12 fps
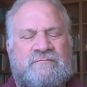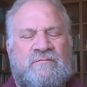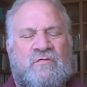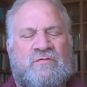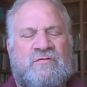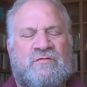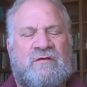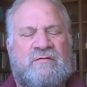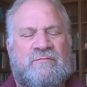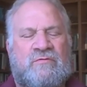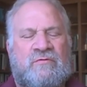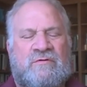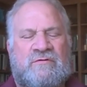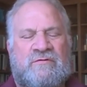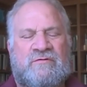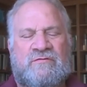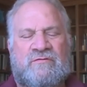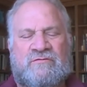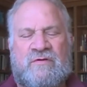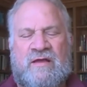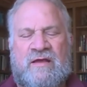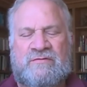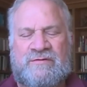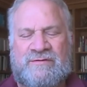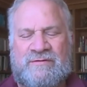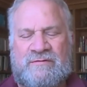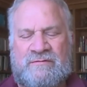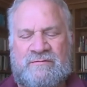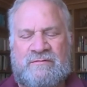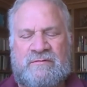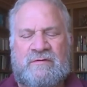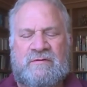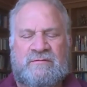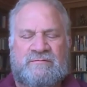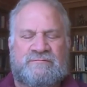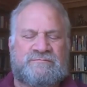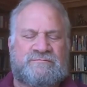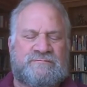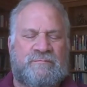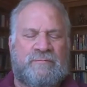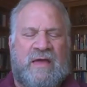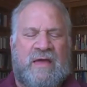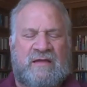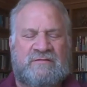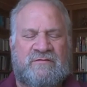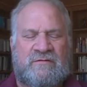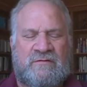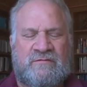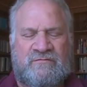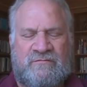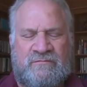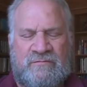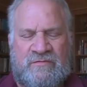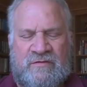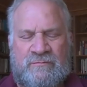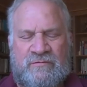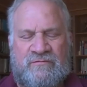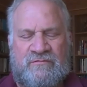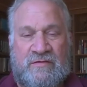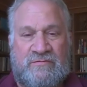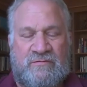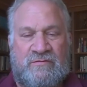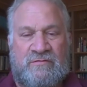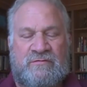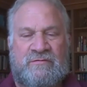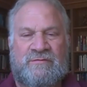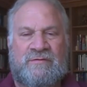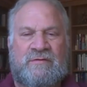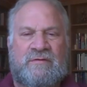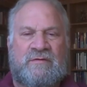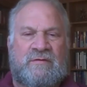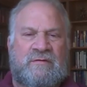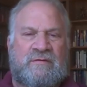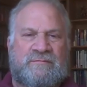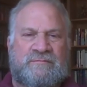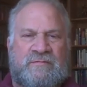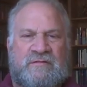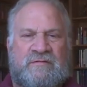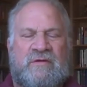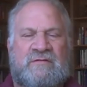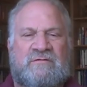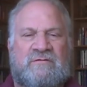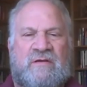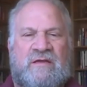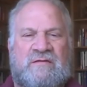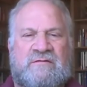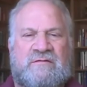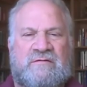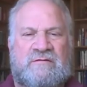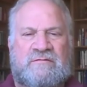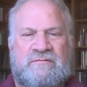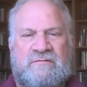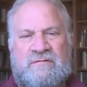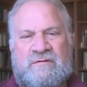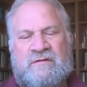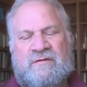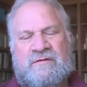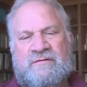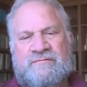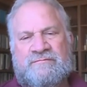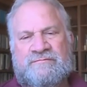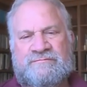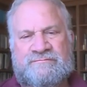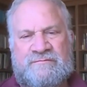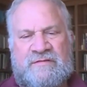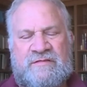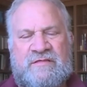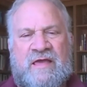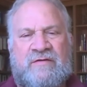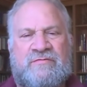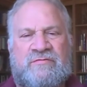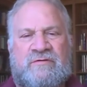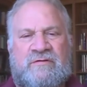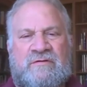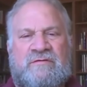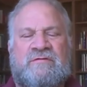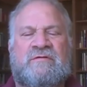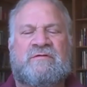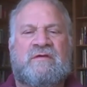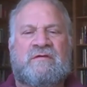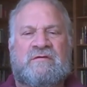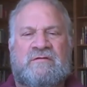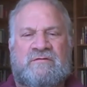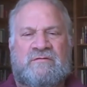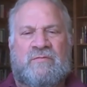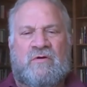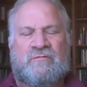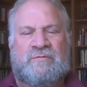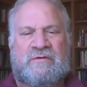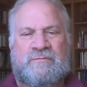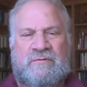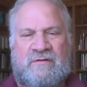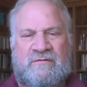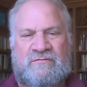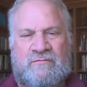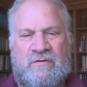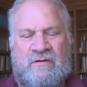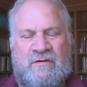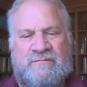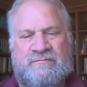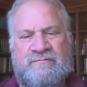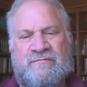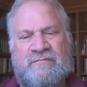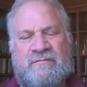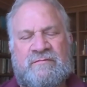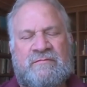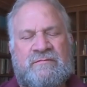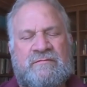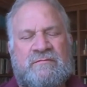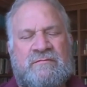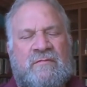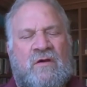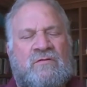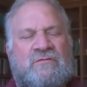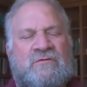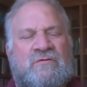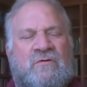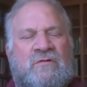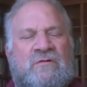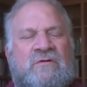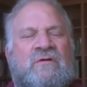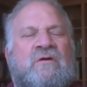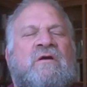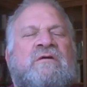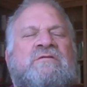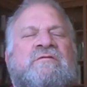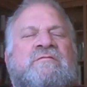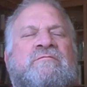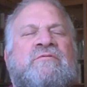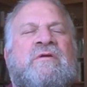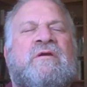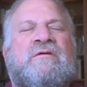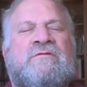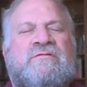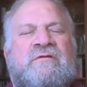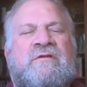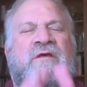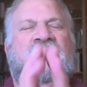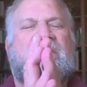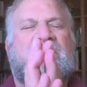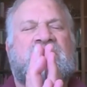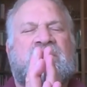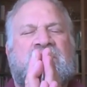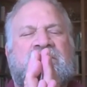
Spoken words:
or stuck at borders or drowning in packed skimpy vessels in the Mediterranean, in the South Seas, the boat people everywhere, holding all in our hearts in prayers today,